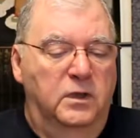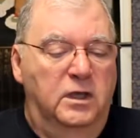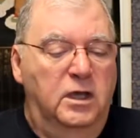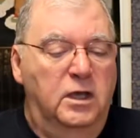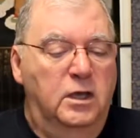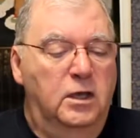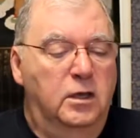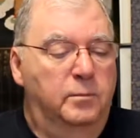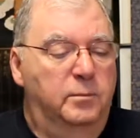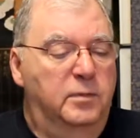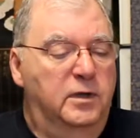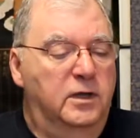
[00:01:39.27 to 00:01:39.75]

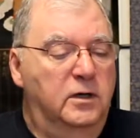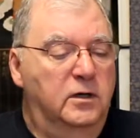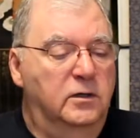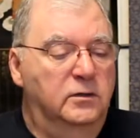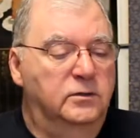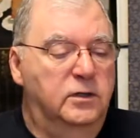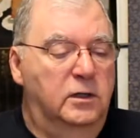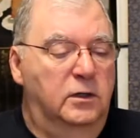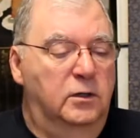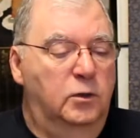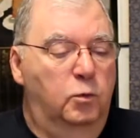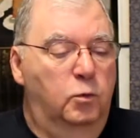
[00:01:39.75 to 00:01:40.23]
He
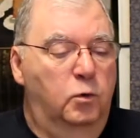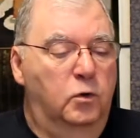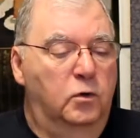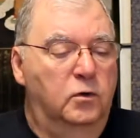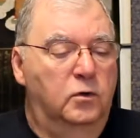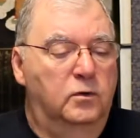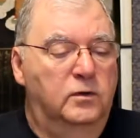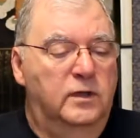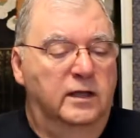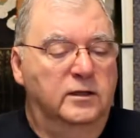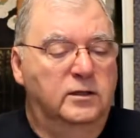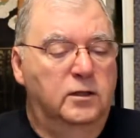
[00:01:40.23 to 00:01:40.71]
appears in the
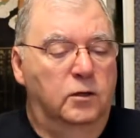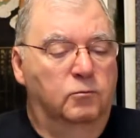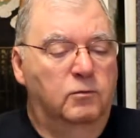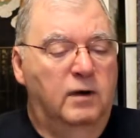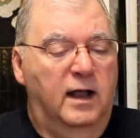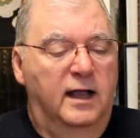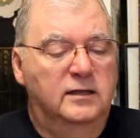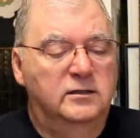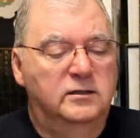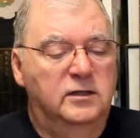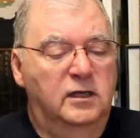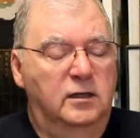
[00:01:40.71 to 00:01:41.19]
world like the
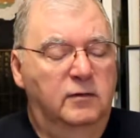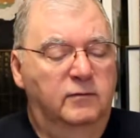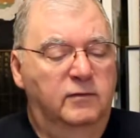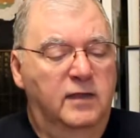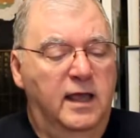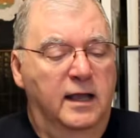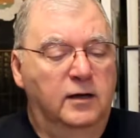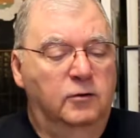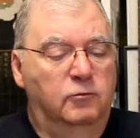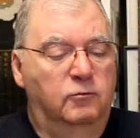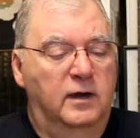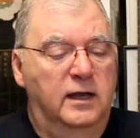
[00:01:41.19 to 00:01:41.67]
rising of
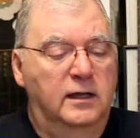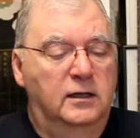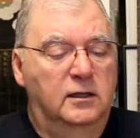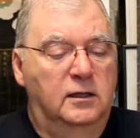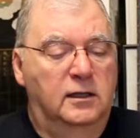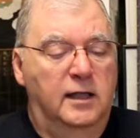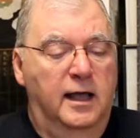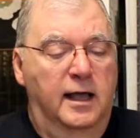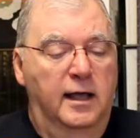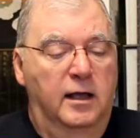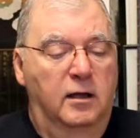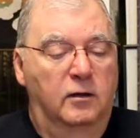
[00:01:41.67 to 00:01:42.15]
that great
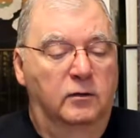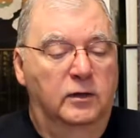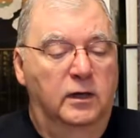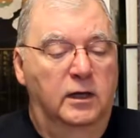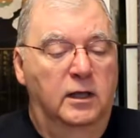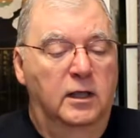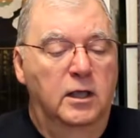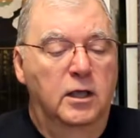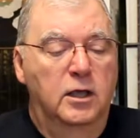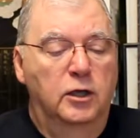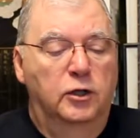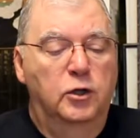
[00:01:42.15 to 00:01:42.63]
cloud.
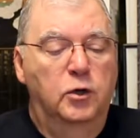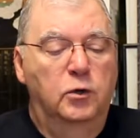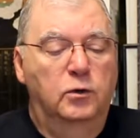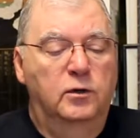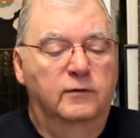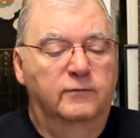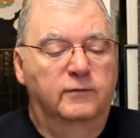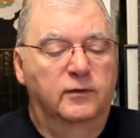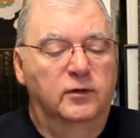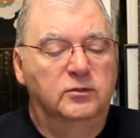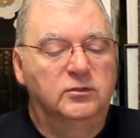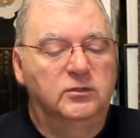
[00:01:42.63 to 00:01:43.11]

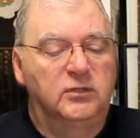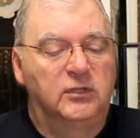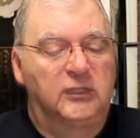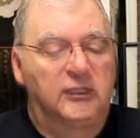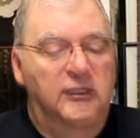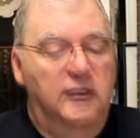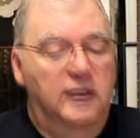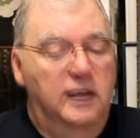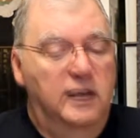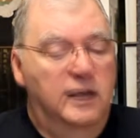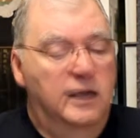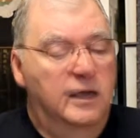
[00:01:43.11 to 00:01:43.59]

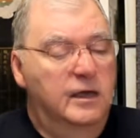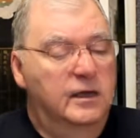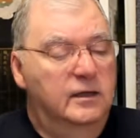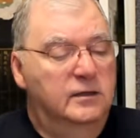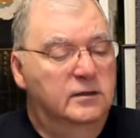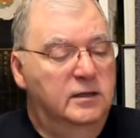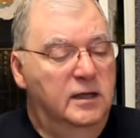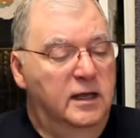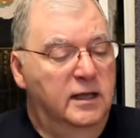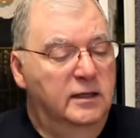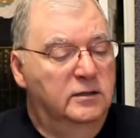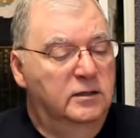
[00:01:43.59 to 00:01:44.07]
Universally, he
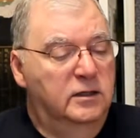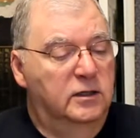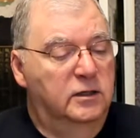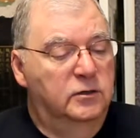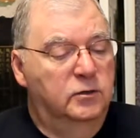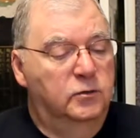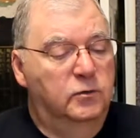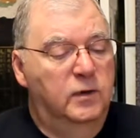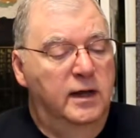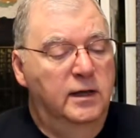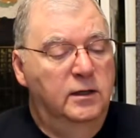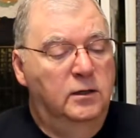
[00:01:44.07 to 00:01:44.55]
extends
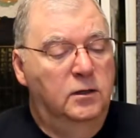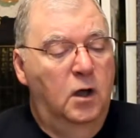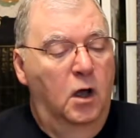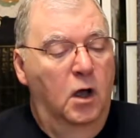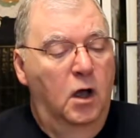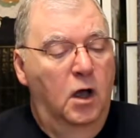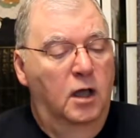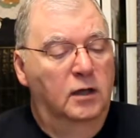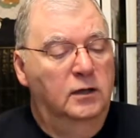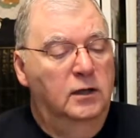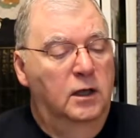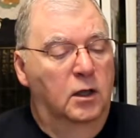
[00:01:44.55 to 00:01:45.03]
his great
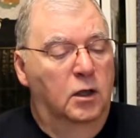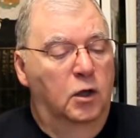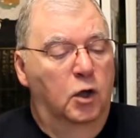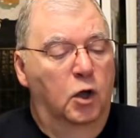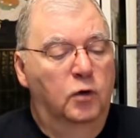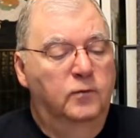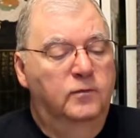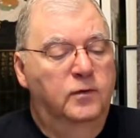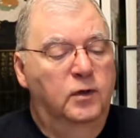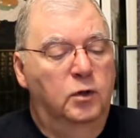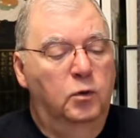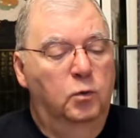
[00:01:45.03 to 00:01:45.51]
call
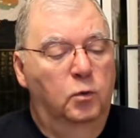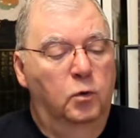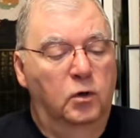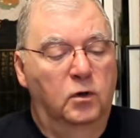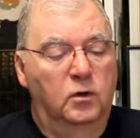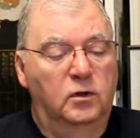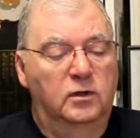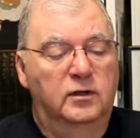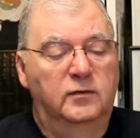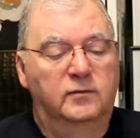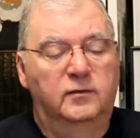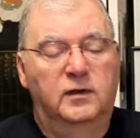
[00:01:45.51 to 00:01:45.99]
over the
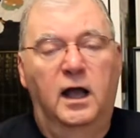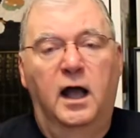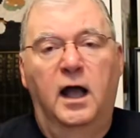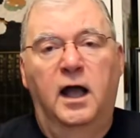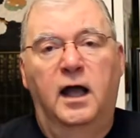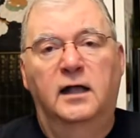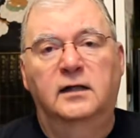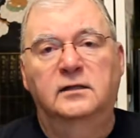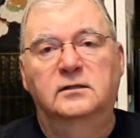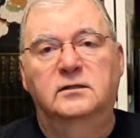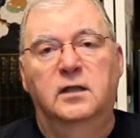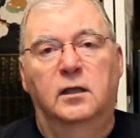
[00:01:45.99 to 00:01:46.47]
world of
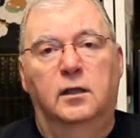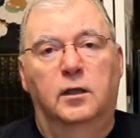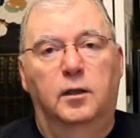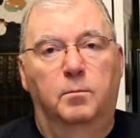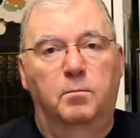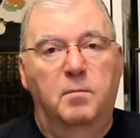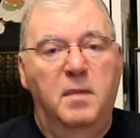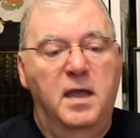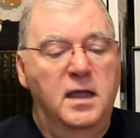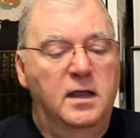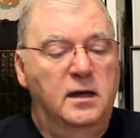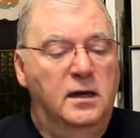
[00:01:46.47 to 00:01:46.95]
gods,
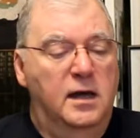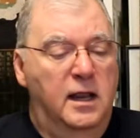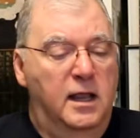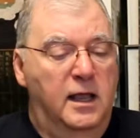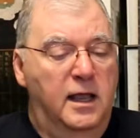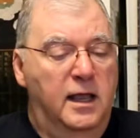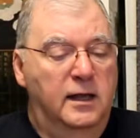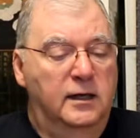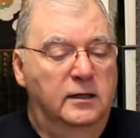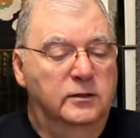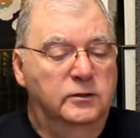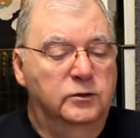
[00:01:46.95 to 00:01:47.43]
men,
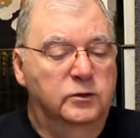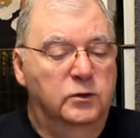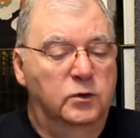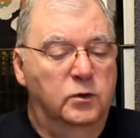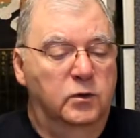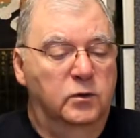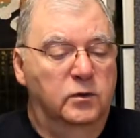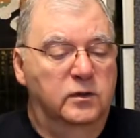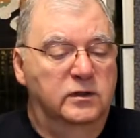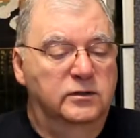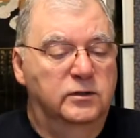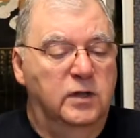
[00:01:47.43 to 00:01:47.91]
and
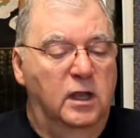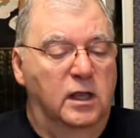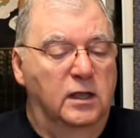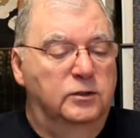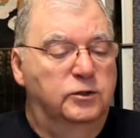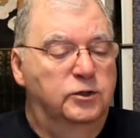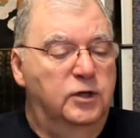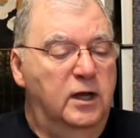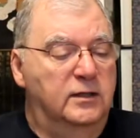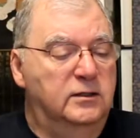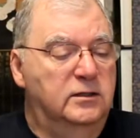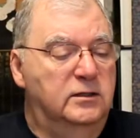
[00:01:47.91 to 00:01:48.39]
asuras,
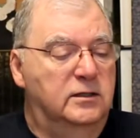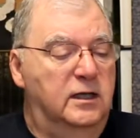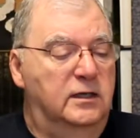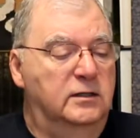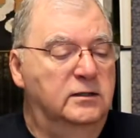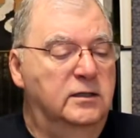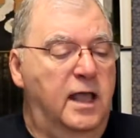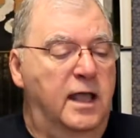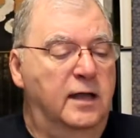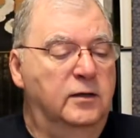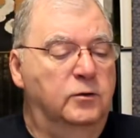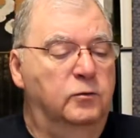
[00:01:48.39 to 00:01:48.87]
just
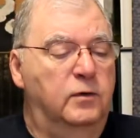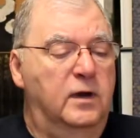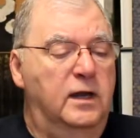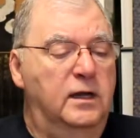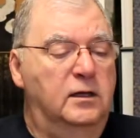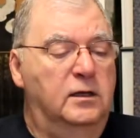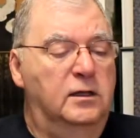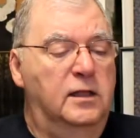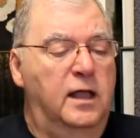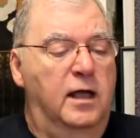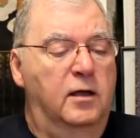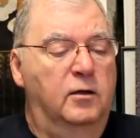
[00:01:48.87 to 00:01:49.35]
as that
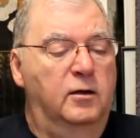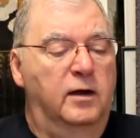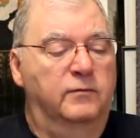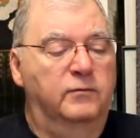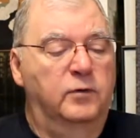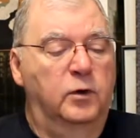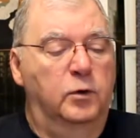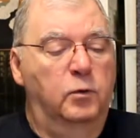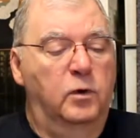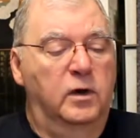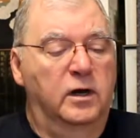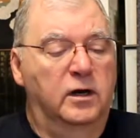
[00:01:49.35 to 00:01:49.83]
great cloud
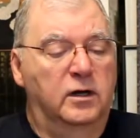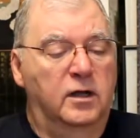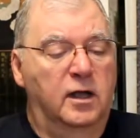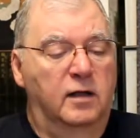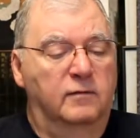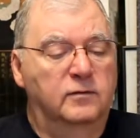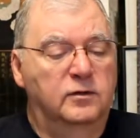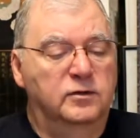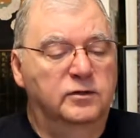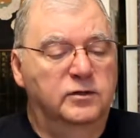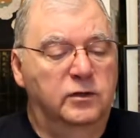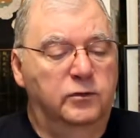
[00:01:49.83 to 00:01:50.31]
everywhere
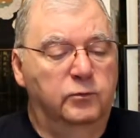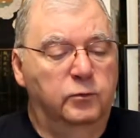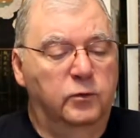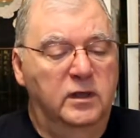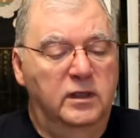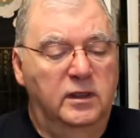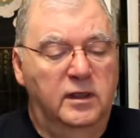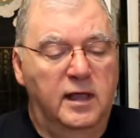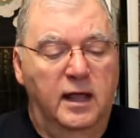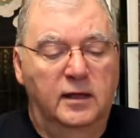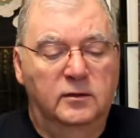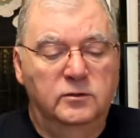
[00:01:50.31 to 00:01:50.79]
covers the
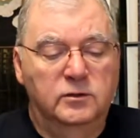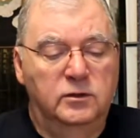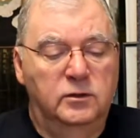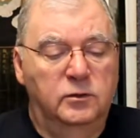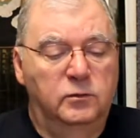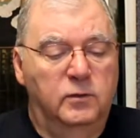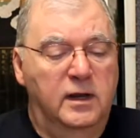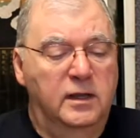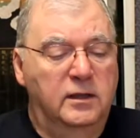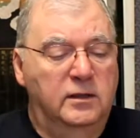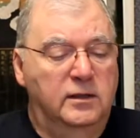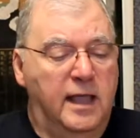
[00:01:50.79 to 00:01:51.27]
3,000
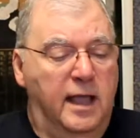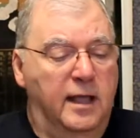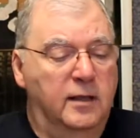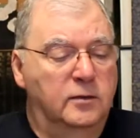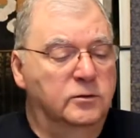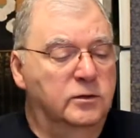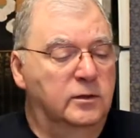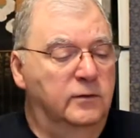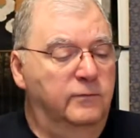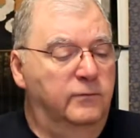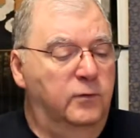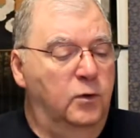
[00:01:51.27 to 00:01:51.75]
great
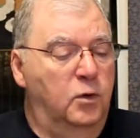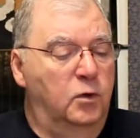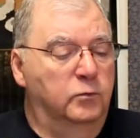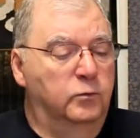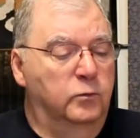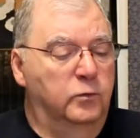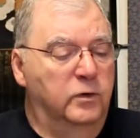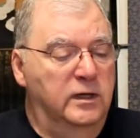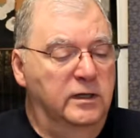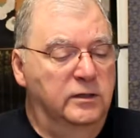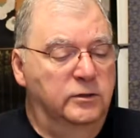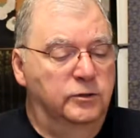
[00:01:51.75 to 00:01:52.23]

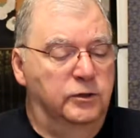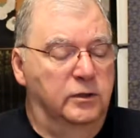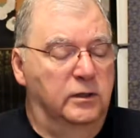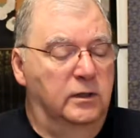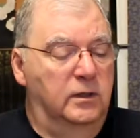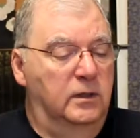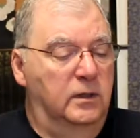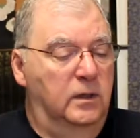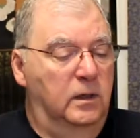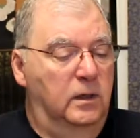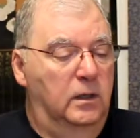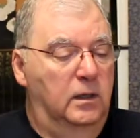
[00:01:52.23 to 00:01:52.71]
thousandfold
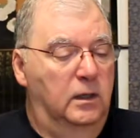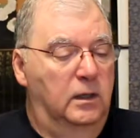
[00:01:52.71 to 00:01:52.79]
region.